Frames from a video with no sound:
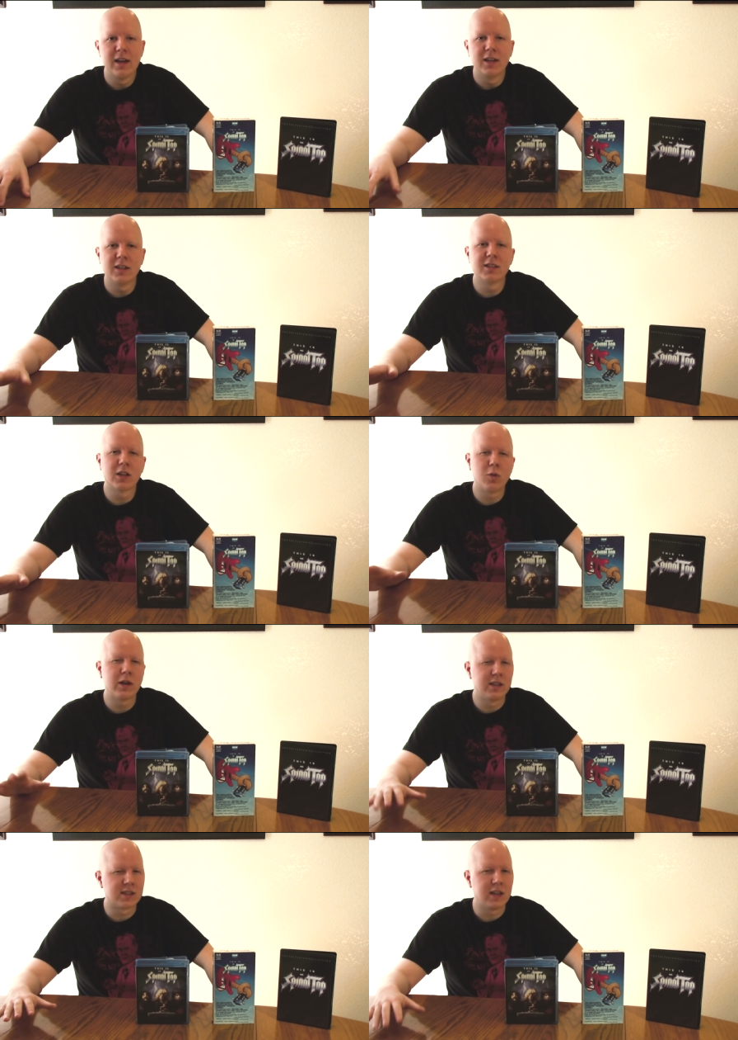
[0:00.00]
Just a
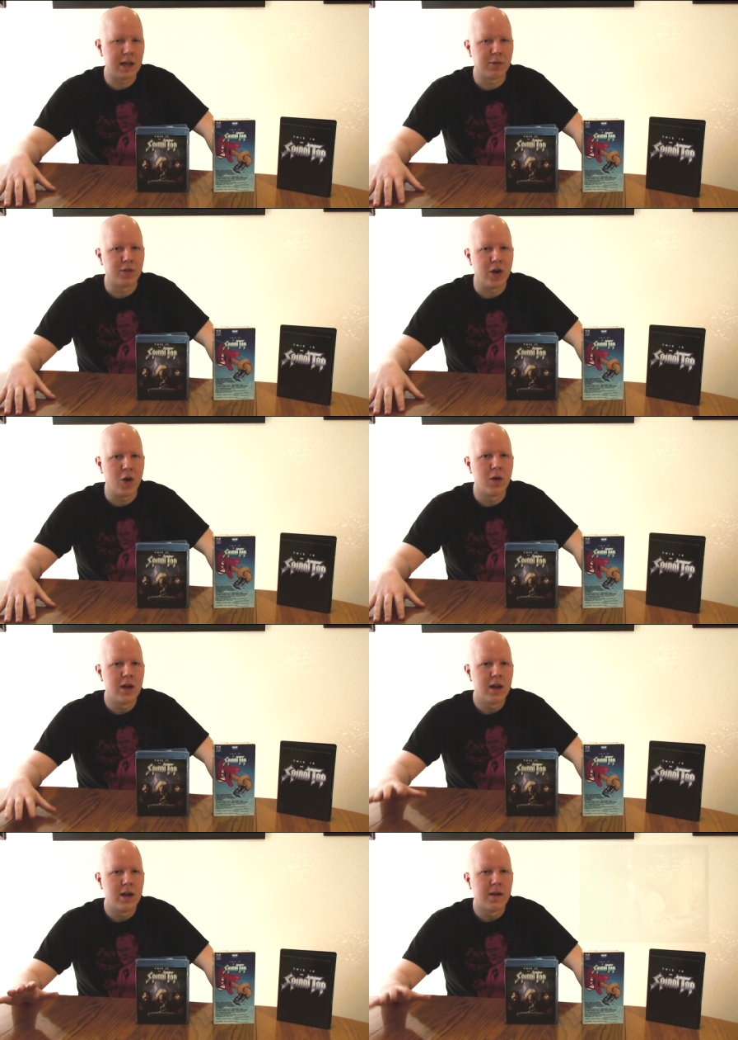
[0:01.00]
quick disclaimer though.
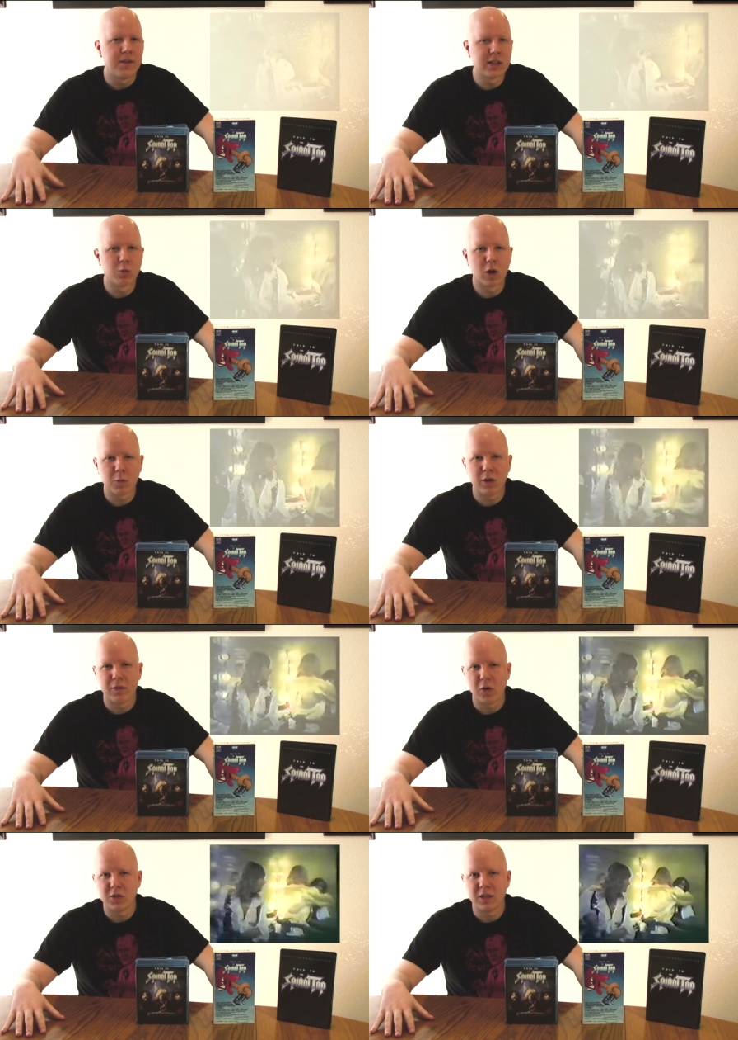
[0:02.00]
This workprint
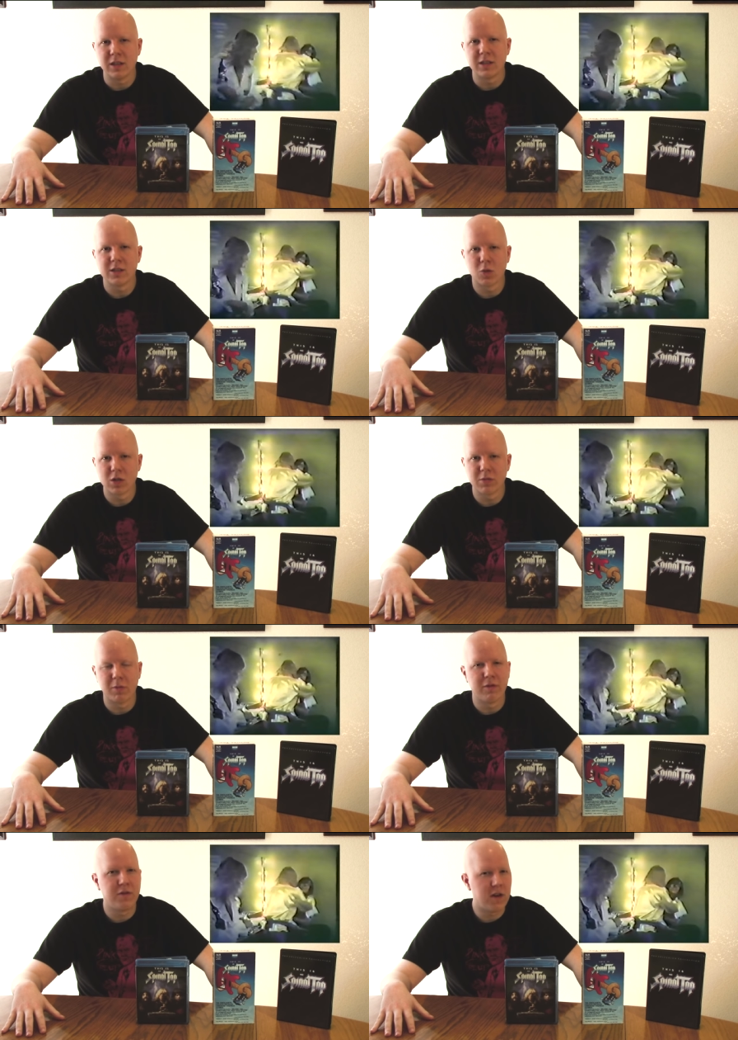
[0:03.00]
version is sourced from
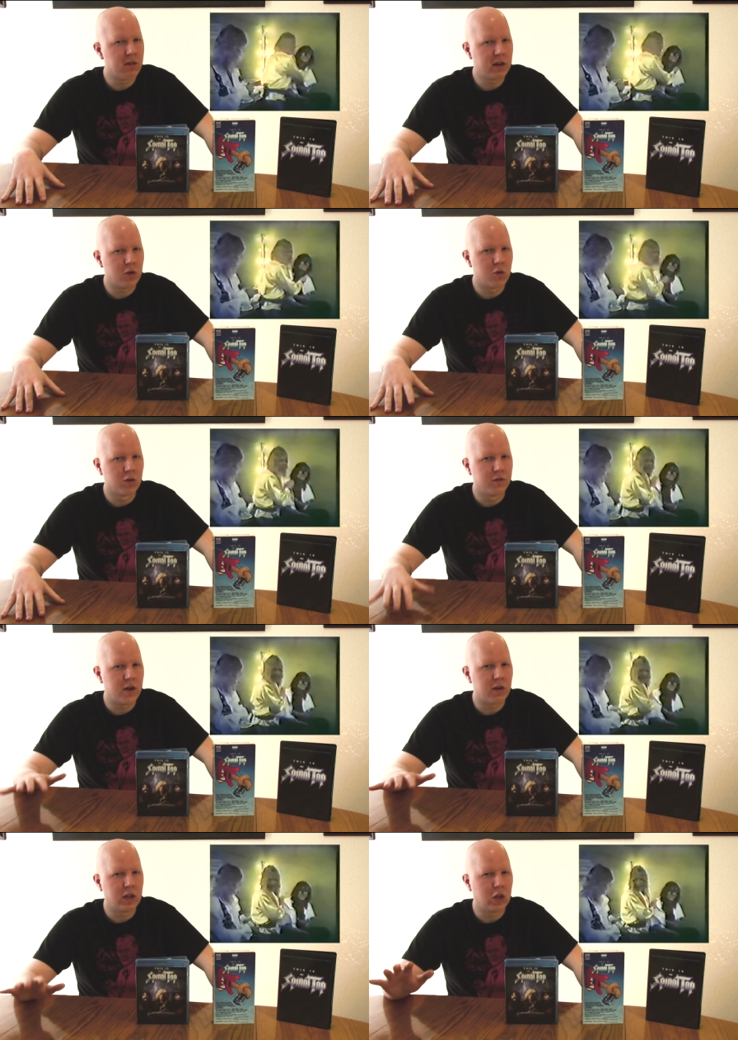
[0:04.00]
a very old,
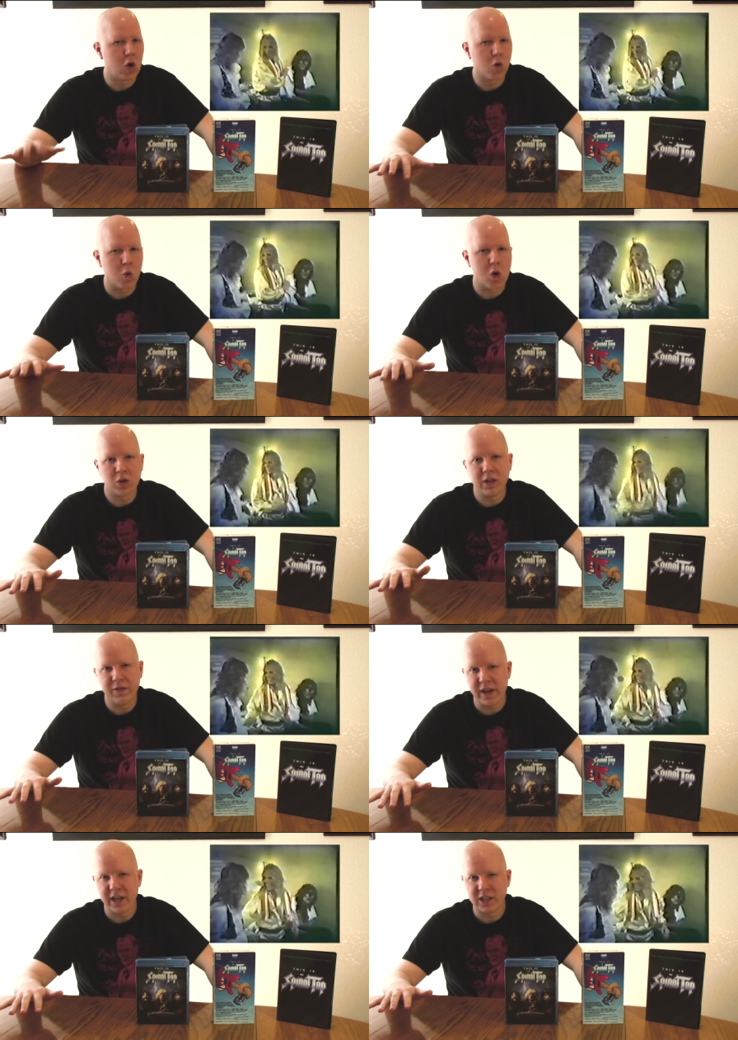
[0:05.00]
very low-quality
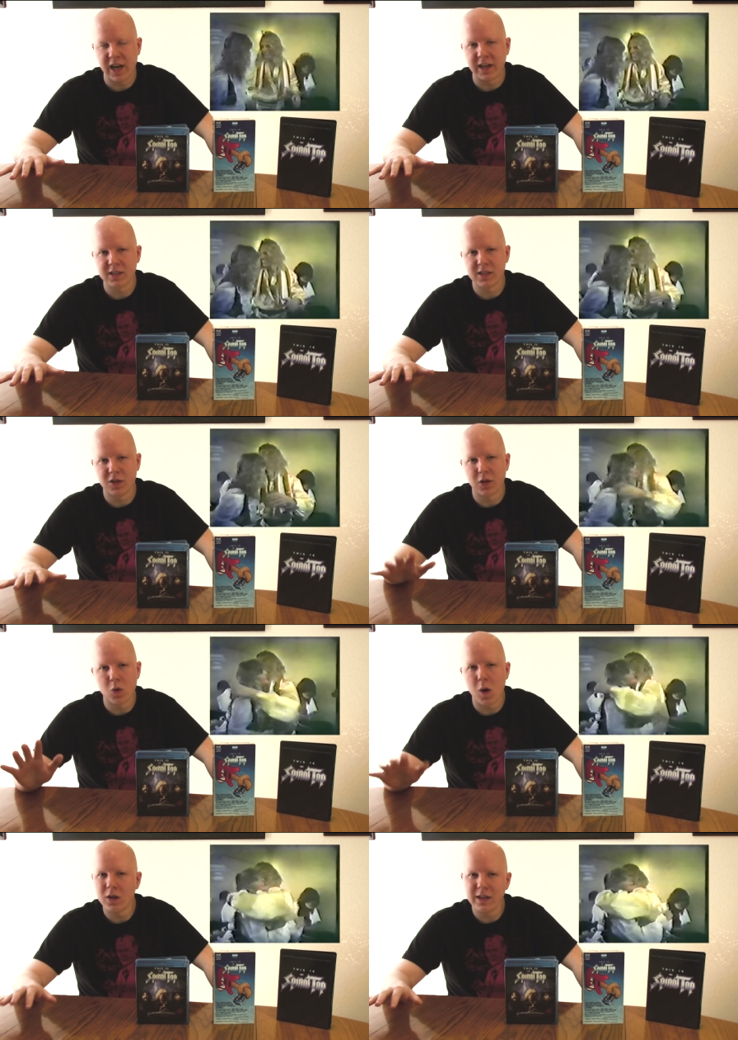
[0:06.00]
VHS, so the
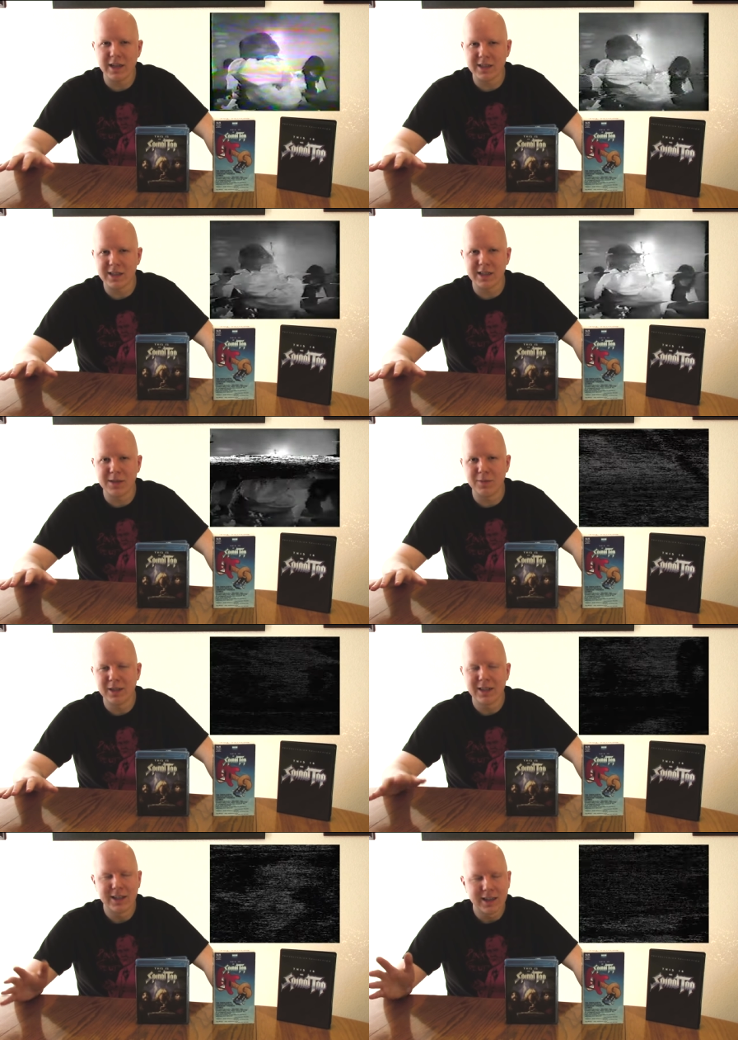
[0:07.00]
quality is
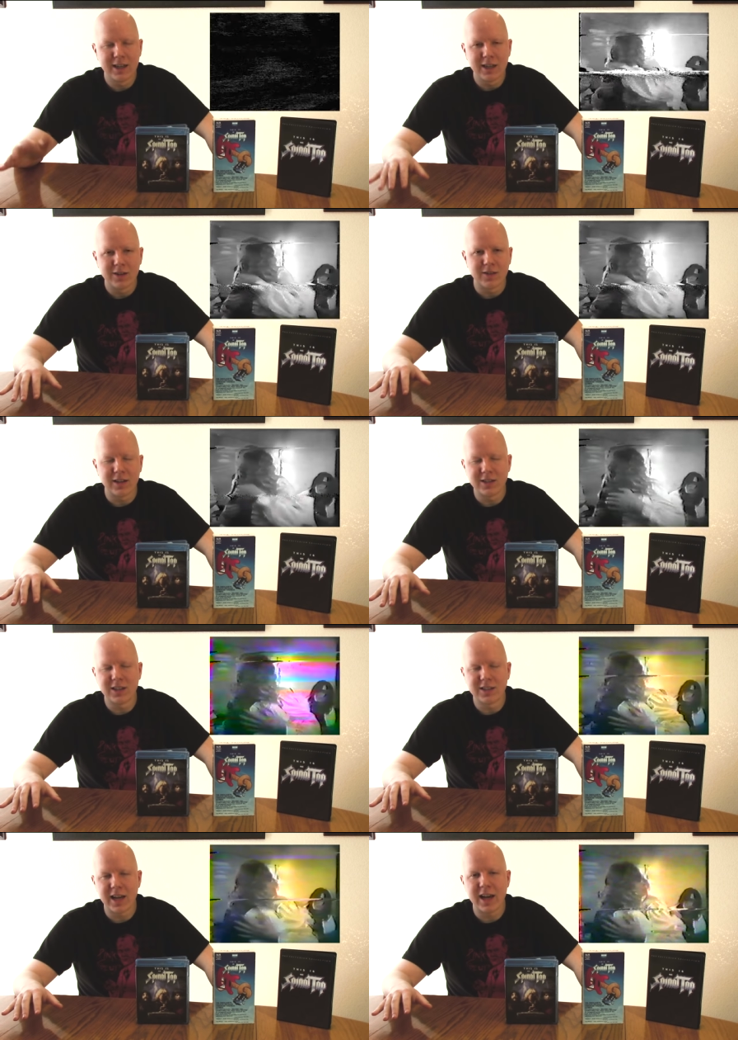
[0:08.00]
let's
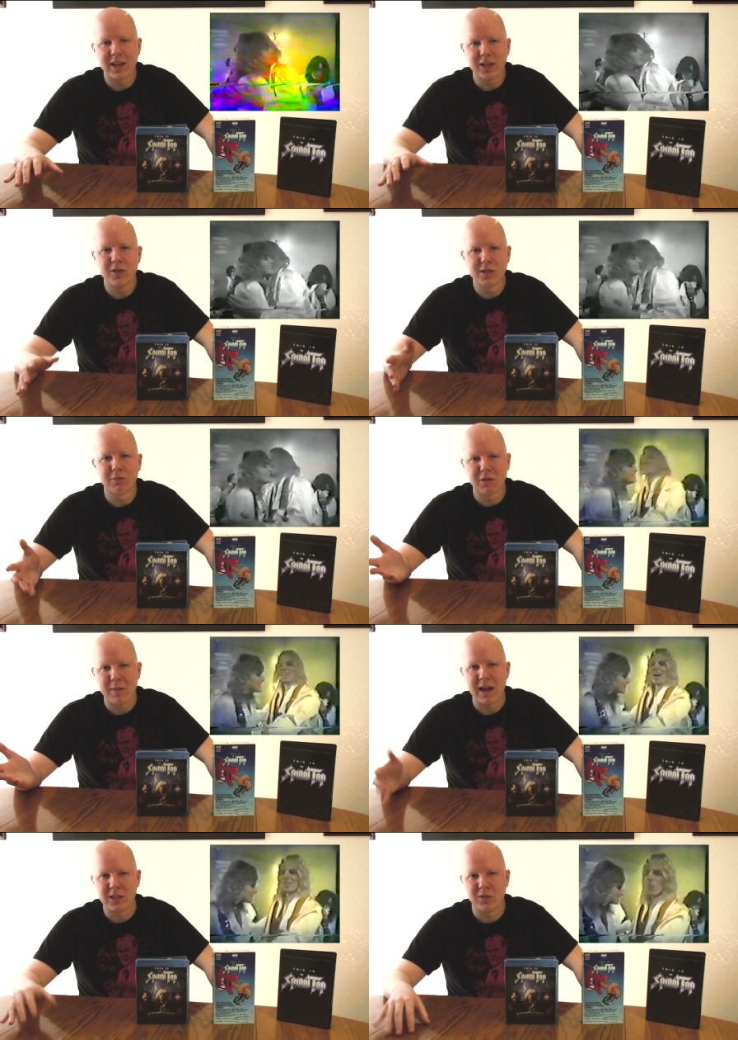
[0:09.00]
just say it could use some
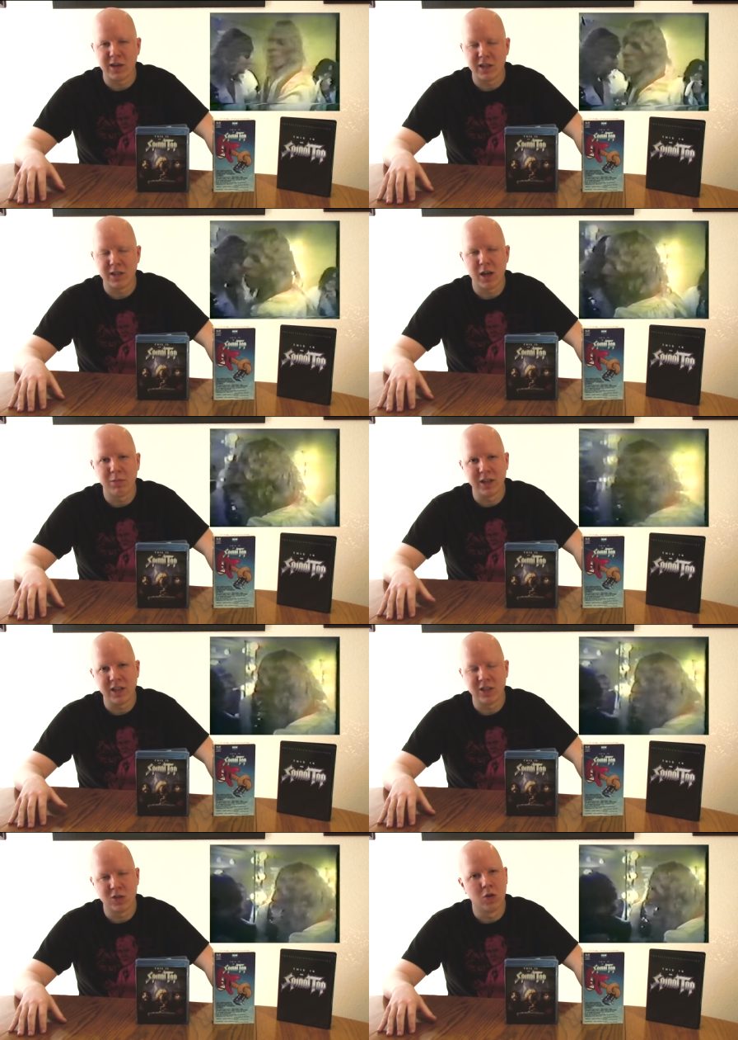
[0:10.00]
remastering and doubly
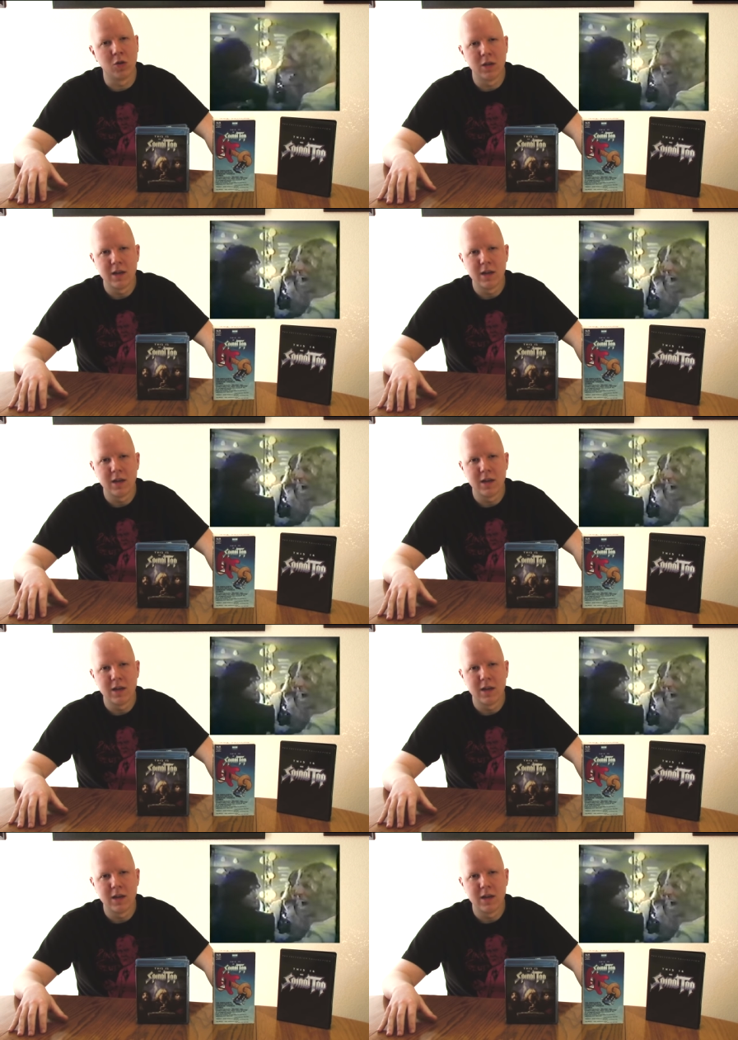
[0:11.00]
digital.